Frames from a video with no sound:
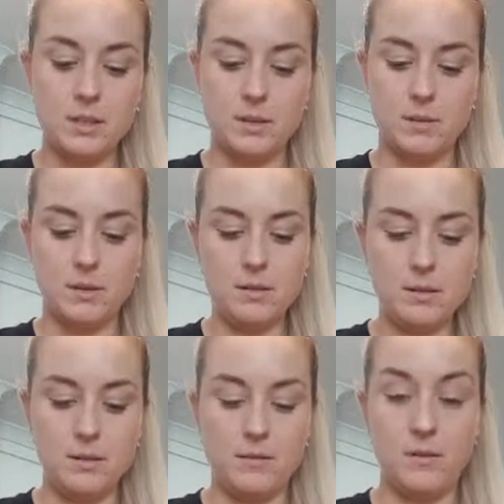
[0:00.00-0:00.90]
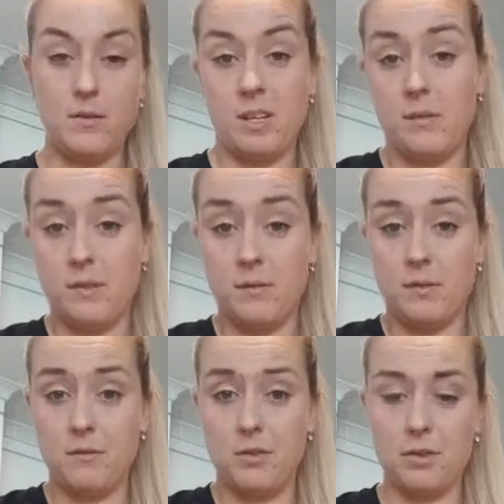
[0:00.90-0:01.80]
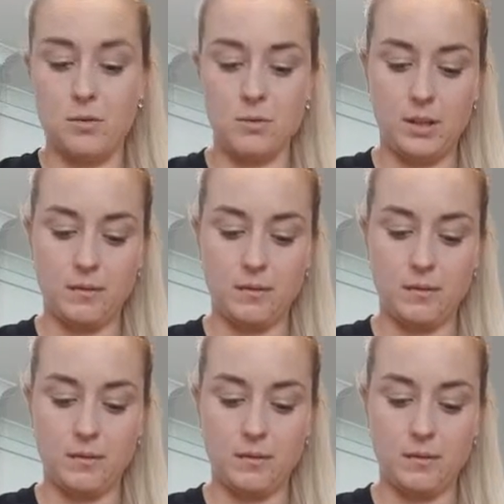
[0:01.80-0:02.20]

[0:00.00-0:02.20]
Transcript: as well, if you've used it all.